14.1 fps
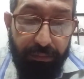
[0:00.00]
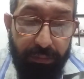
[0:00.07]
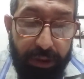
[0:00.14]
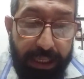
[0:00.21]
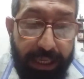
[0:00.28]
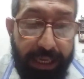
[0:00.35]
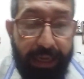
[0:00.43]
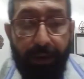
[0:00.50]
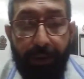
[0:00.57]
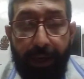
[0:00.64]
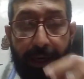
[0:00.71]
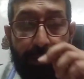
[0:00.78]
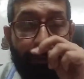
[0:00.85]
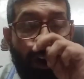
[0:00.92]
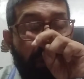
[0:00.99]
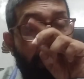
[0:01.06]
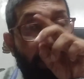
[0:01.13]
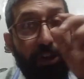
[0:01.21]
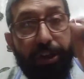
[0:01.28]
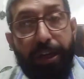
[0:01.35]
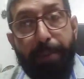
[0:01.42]
See,
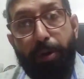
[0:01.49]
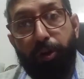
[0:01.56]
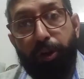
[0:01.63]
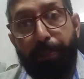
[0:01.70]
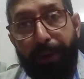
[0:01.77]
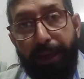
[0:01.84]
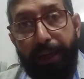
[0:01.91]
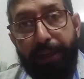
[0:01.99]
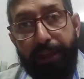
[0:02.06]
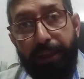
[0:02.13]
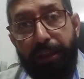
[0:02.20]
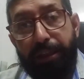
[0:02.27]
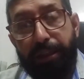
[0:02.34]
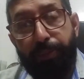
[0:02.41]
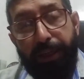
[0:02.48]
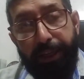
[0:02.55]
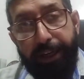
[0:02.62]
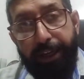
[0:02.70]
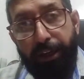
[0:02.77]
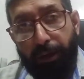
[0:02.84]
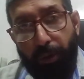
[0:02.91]
information about the militants will
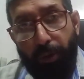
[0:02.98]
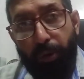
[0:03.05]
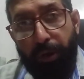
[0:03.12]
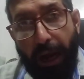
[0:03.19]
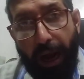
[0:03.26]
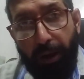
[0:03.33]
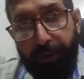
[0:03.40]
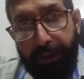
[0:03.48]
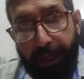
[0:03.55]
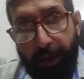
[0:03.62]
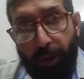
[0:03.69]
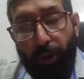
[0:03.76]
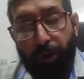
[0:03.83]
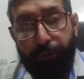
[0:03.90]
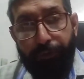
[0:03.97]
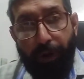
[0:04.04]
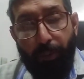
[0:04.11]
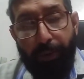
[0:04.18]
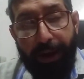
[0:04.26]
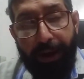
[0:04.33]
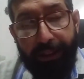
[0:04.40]
include how they look,
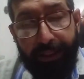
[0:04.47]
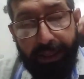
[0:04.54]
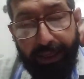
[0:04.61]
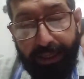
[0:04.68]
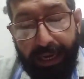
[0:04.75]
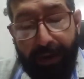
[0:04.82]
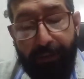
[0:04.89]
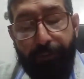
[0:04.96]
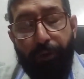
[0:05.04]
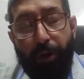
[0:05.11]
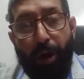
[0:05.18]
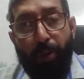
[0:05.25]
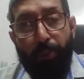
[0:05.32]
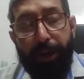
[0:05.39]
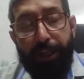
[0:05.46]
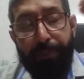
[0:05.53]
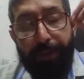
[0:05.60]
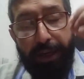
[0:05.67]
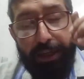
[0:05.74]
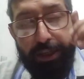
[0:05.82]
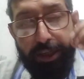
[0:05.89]
from where they came from, which
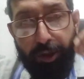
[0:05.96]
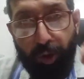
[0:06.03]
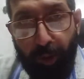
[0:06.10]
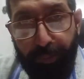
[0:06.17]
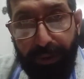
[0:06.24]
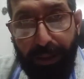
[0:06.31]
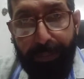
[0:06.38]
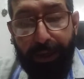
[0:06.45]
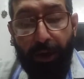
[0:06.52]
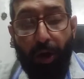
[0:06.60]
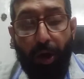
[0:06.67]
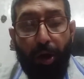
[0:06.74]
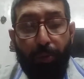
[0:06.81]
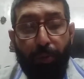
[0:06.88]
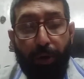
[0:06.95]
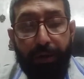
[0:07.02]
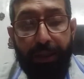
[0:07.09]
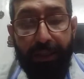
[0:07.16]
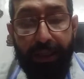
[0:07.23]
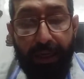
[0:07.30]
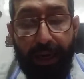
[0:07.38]
militant group they belong, what
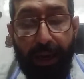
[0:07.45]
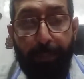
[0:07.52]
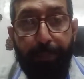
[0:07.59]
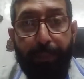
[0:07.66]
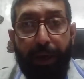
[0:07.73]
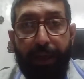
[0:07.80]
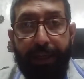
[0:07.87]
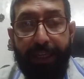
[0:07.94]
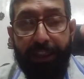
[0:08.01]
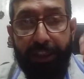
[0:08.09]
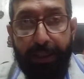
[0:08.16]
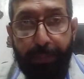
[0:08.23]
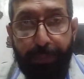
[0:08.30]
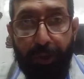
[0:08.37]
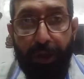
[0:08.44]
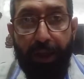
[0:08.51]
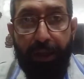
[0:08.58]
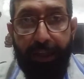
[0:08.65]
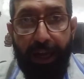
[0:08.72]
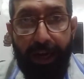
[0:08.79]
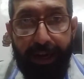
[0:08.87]
is the number,
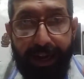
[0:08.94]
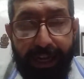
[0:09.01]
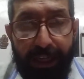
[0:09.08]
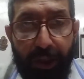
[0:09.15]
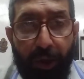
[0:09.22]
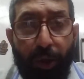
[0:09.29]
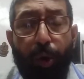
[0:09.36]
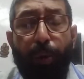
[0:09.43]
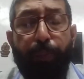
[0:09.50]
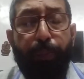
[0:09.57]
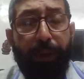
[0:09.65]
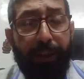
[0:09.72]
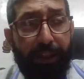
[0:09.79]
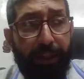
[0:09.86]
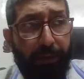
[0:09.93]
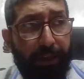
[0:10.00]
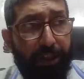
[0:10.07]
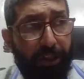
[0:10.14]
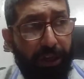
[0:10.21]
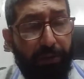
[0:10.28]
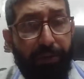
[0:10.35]
description, their age group, whether they were
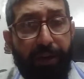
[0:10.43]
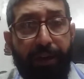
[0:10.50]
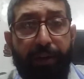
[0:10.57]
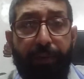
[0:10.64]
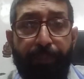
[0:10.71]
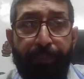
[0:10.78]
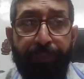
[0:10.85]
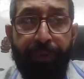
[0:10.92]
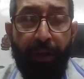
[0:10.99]
children,